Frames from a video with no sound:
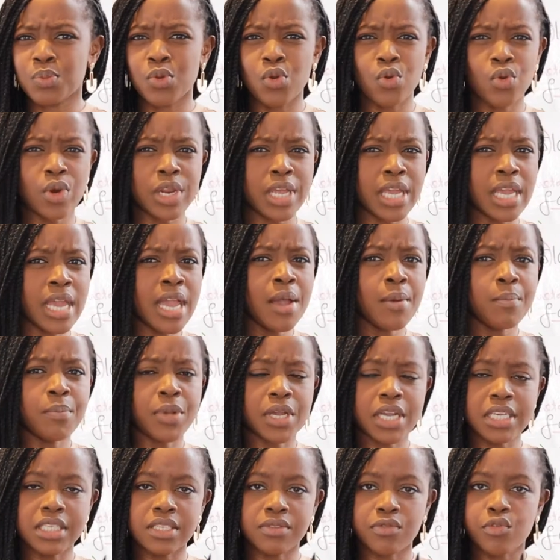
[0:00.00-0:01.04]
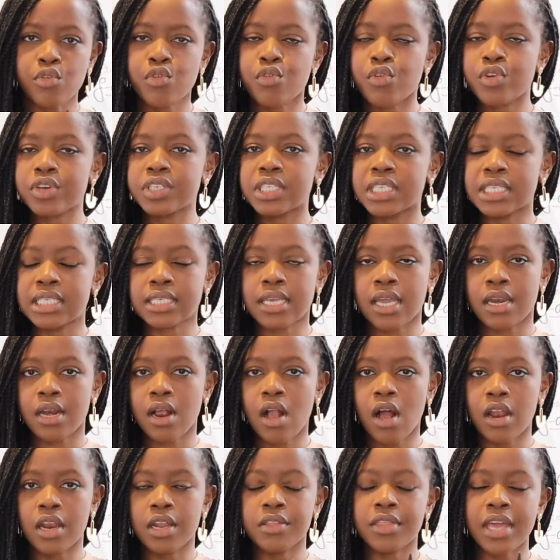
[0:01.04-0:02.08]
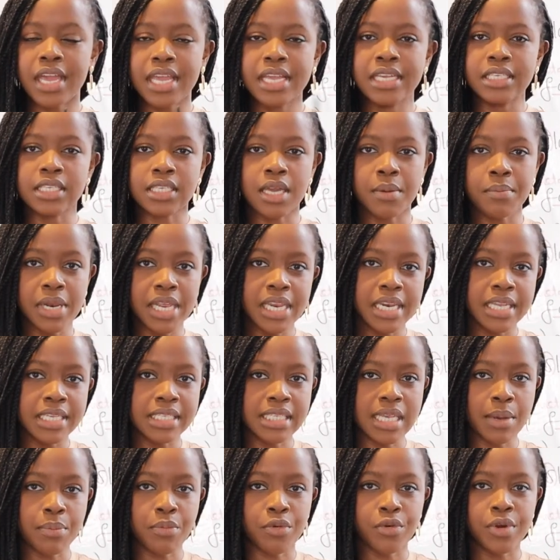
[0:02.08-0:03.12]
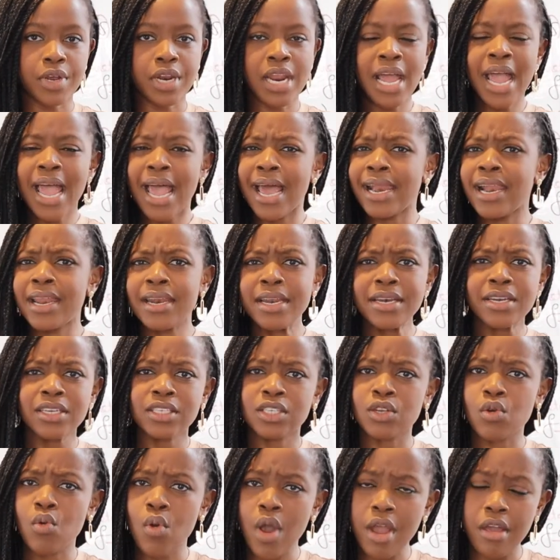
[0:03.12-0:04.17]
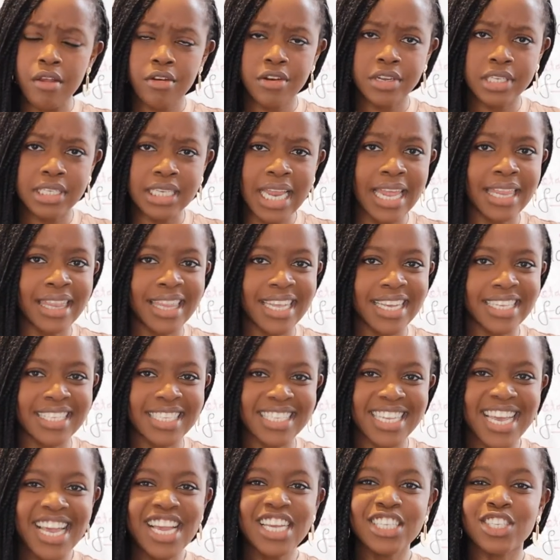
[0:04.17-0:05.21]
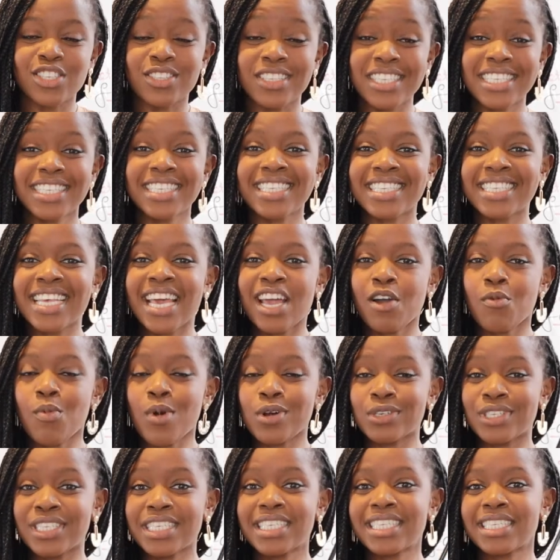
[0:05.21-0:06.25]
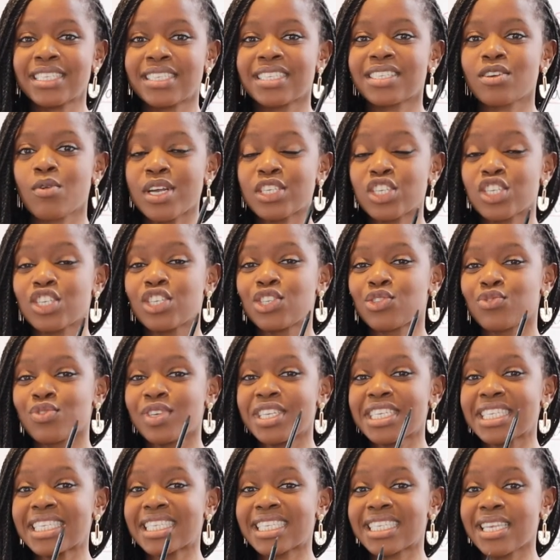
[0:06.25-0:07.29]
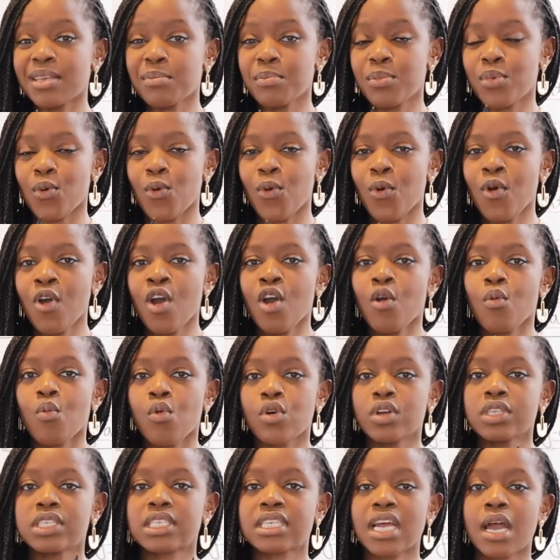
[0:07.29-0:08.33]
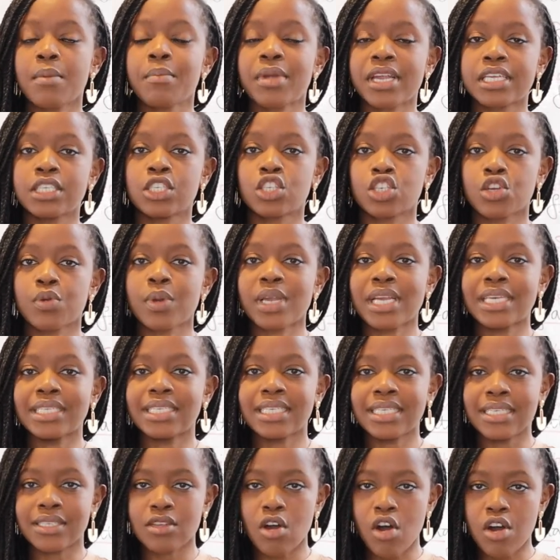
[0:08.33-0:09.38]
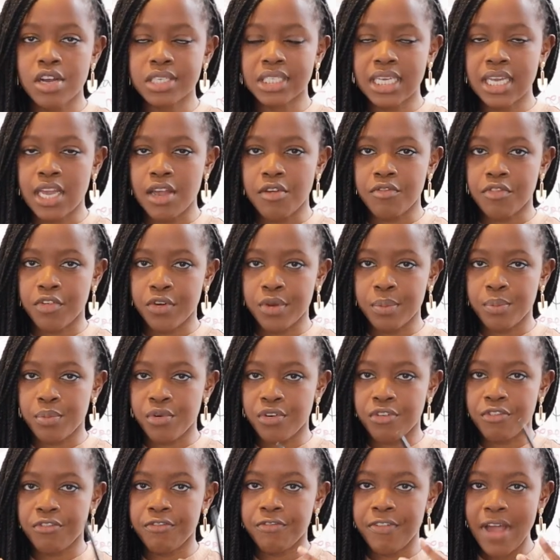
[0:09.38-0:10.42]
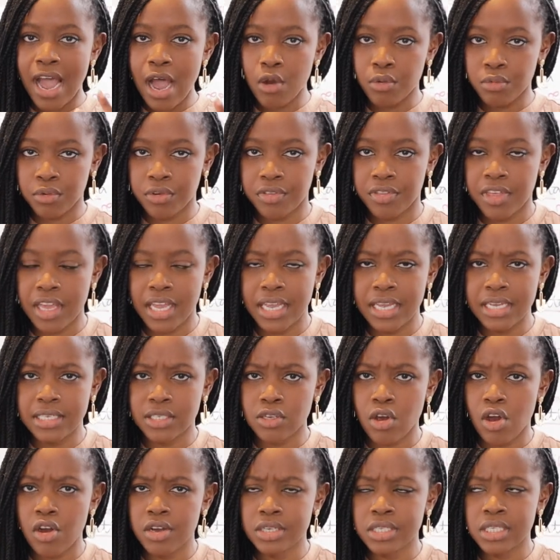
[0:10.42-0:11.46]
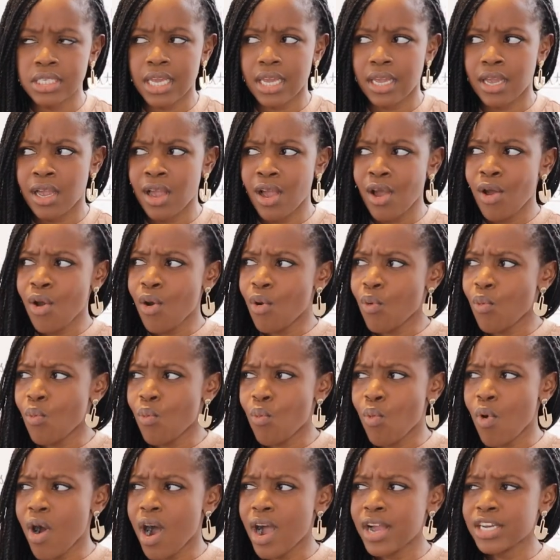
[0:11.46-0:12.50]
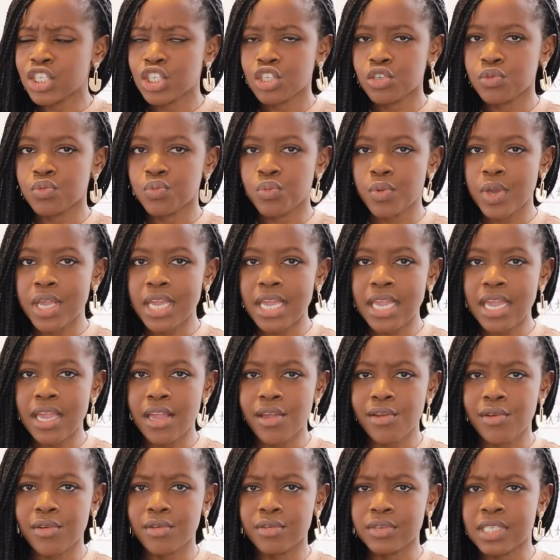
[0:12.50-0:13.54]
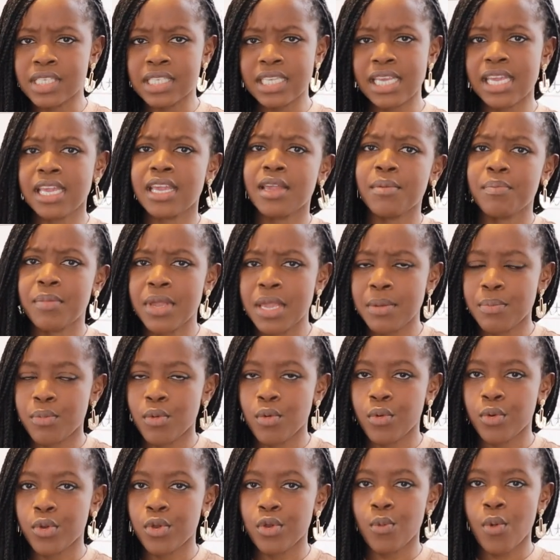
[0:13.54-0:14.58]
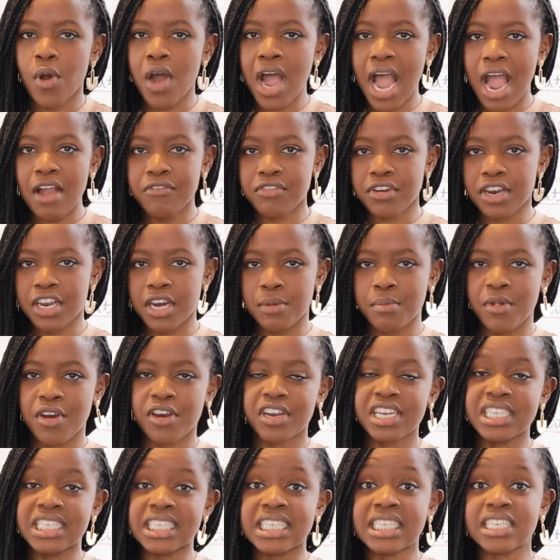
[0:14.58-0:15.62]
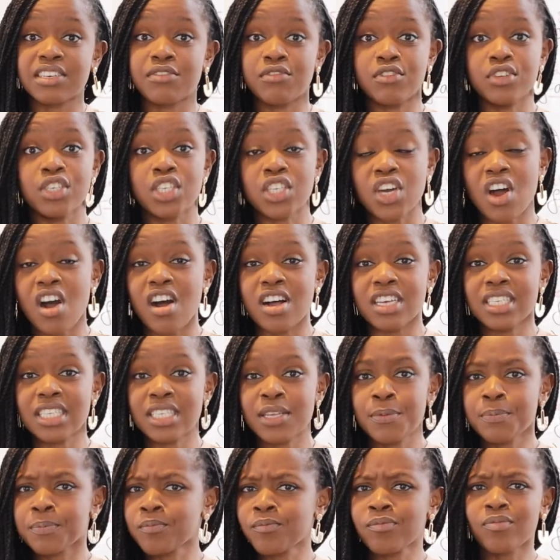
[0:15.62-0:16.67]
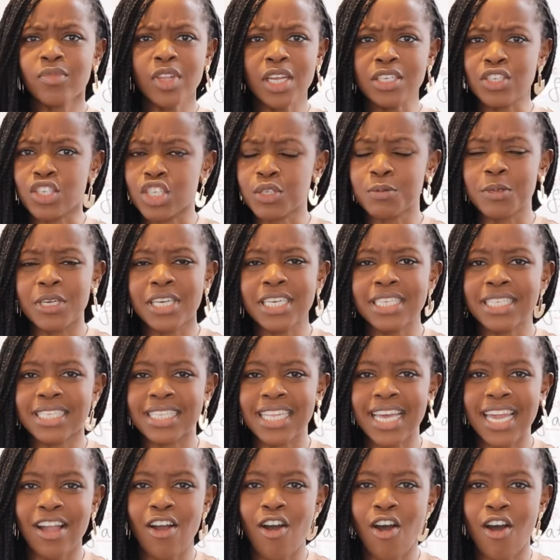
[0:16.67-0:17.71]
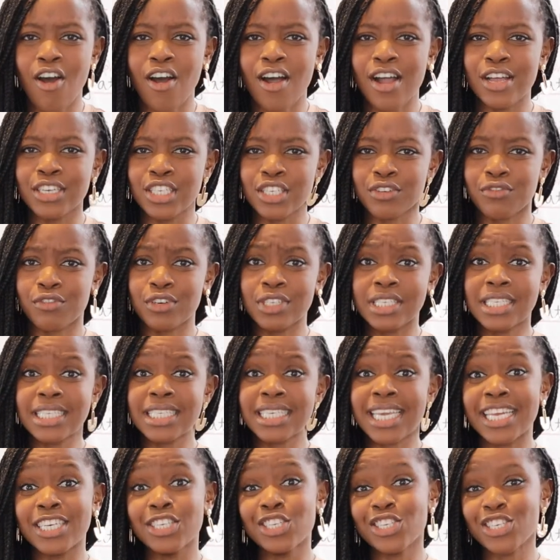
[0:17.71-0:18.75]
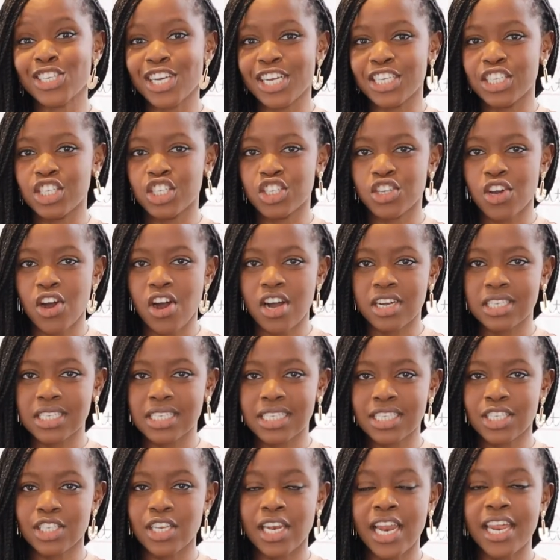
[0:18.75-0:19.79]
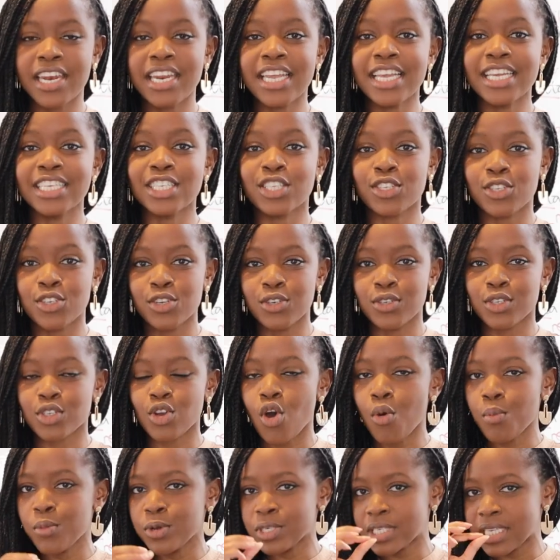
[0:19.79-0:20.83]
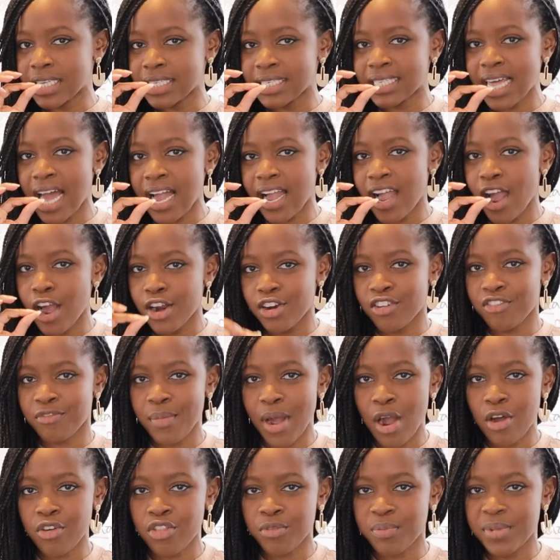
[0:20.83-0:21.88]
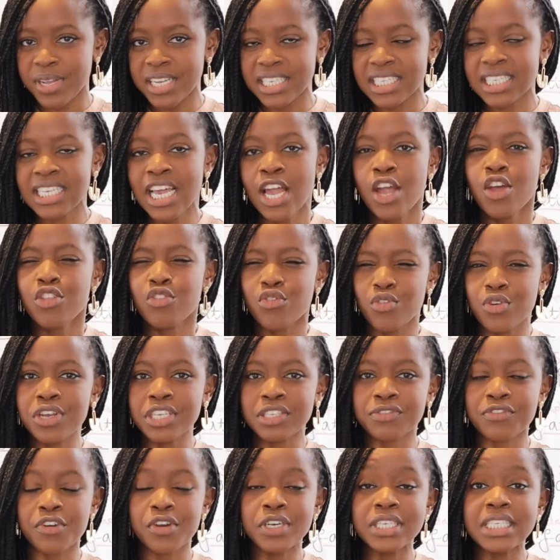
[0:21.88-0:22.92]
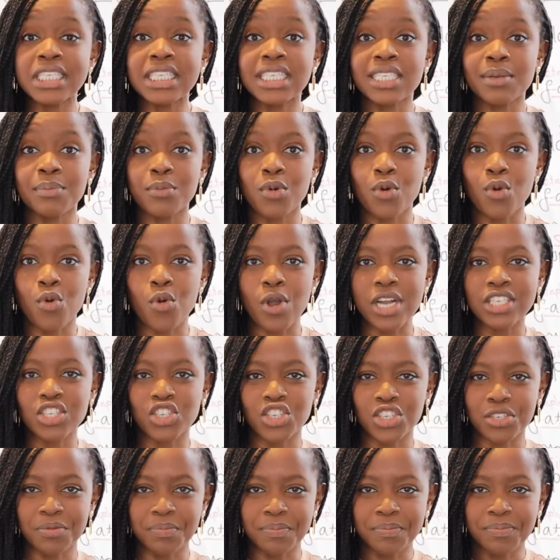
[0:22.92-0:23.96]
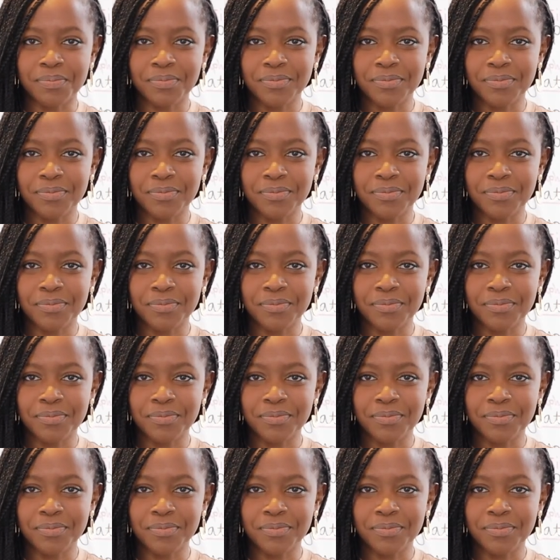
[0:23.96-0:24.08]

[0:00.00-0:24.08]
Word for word: purely because of Crooks's skin color that he's completely separate. And Lennie doesn't quite understand this. So this is, whilst this question is really simple, what Steinbeck is doing is he's asking a very profound thing. He's asking, why should we see people who are African Americans as different to us just because they are a different skin shade to us? So Lennie is used almost as that kind of mouthpiece through his very simple question.